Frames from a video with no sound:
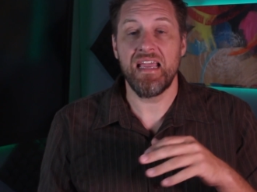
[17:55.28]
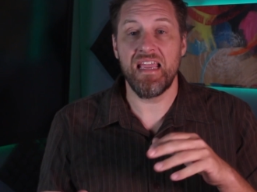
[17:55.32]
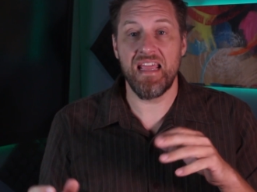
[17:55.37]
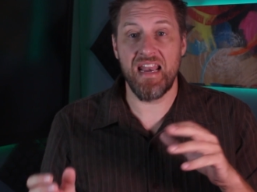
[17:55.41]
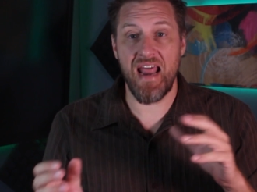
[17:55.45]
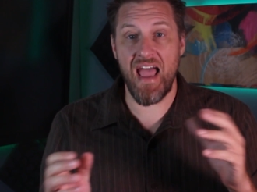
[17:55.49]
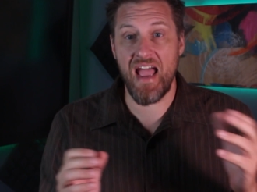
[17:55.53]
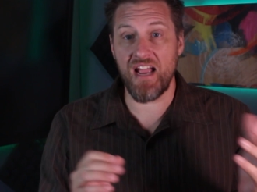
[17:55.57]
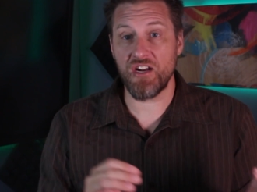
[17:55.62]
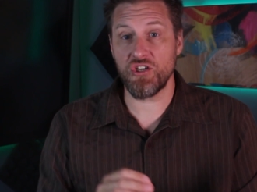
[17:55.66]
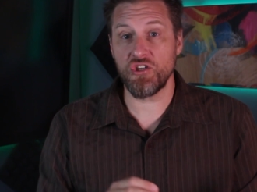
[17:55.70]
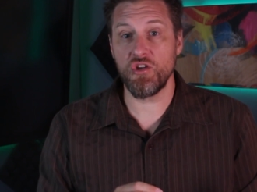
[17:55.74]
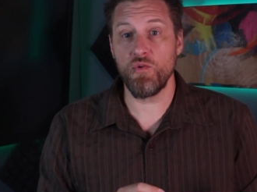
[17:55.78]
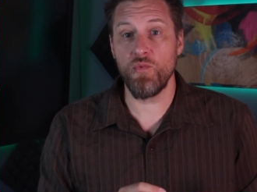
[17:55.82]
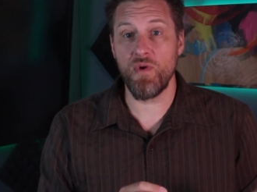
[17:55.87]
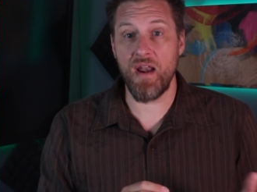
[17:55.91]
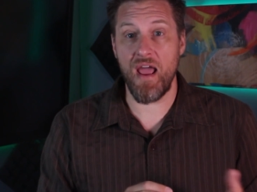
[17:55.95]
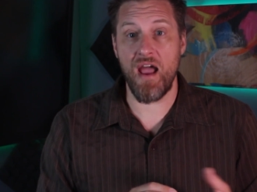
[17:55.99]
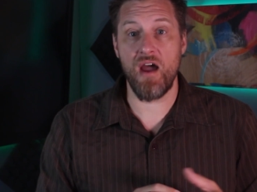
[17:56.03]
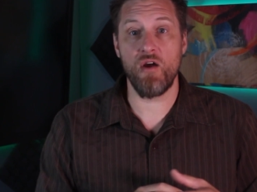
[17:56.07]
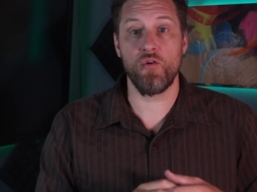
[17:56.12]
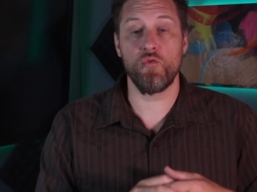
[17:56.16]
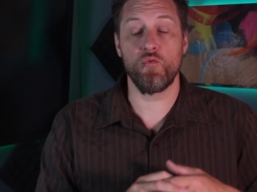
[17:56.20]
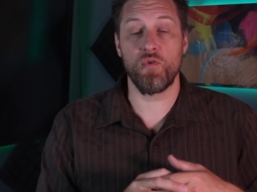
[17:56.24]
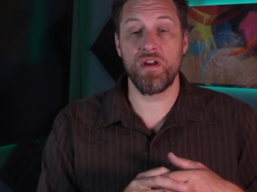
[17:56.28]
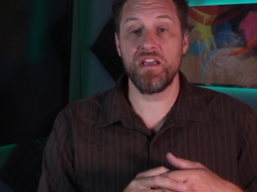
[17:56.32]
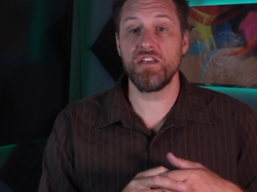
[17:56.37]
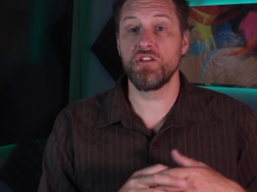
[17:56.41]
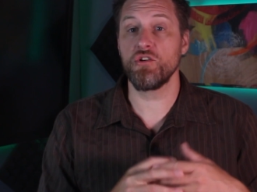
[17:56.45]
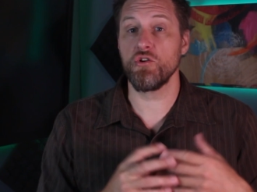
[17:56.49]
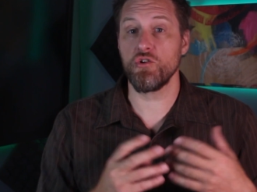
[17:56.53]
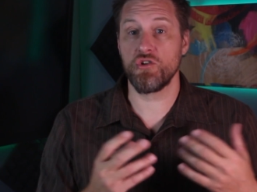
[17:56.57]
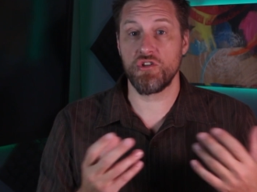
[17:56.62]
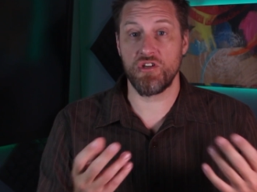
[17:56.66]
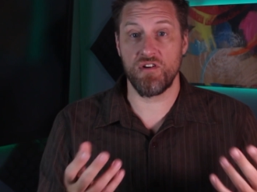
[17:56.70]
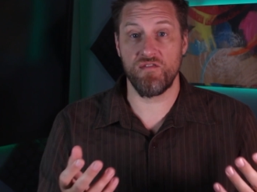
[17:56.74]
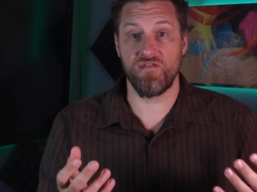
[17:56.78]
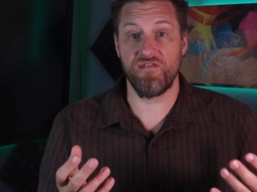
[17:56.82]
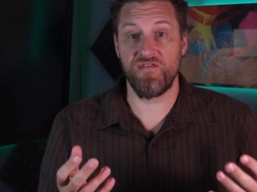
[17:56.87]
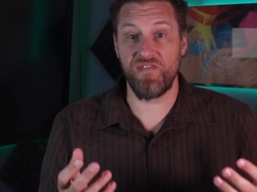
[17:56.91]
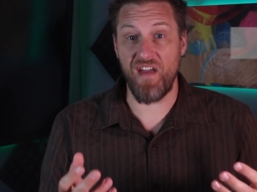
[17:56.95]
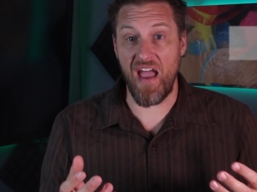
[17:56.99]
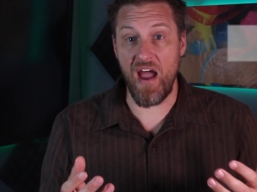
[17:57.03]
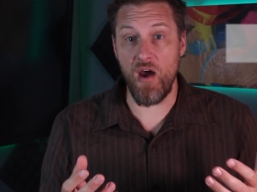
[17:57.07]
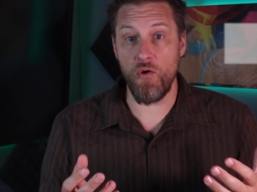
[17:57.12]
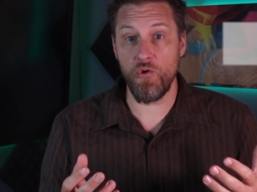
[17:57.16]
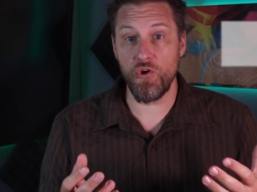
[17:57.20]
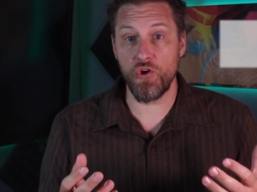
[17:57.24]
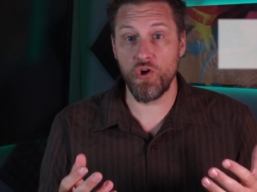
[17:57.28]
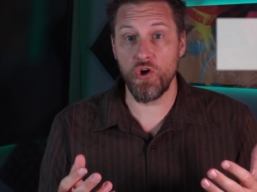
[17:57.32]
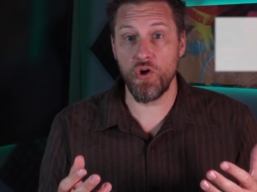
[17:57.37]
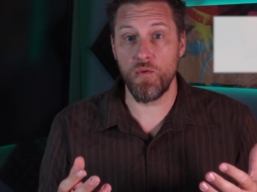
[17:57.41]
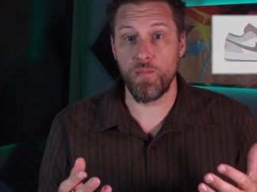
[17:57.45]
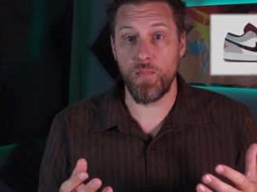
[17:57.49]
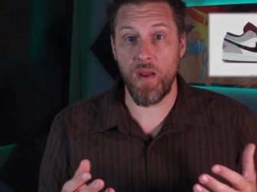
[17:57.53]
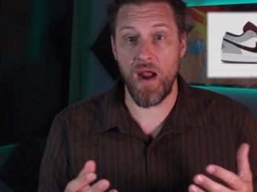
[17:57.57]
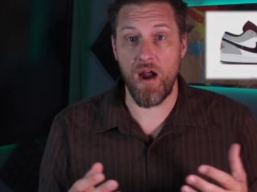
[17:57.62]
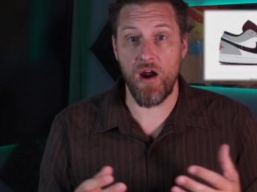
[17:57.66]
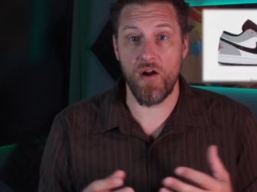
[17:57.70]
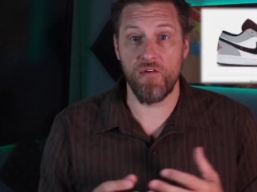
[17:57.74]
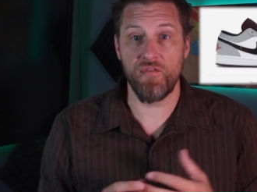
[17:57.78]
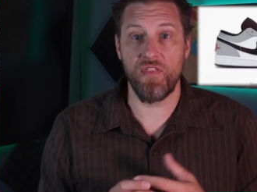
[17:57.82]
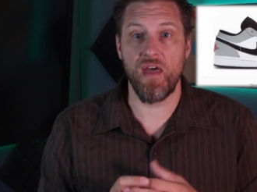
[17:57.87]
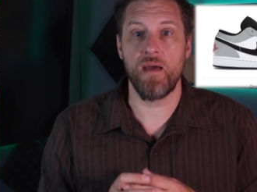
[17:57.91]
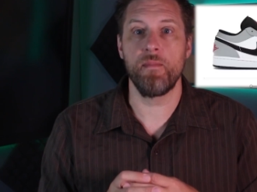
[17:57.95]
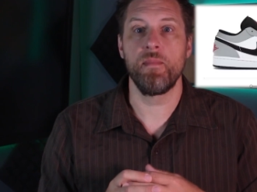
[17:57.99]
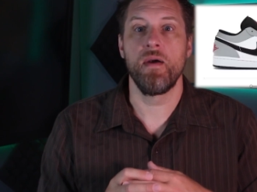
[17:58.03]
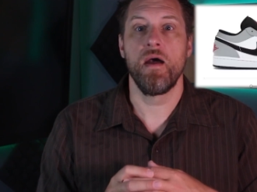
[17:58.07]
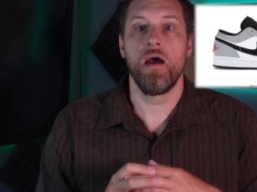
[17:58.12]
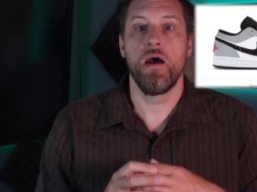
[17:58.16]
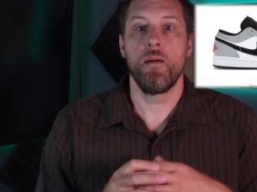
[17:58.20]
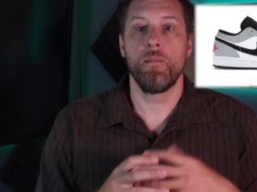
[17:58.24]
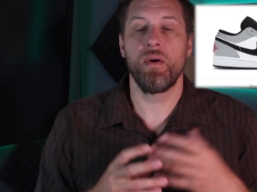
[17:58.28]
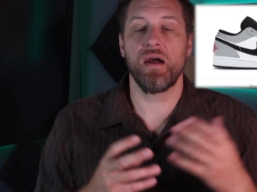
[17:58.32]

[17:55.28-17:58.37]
It actually went out and researched and found a good pair of them,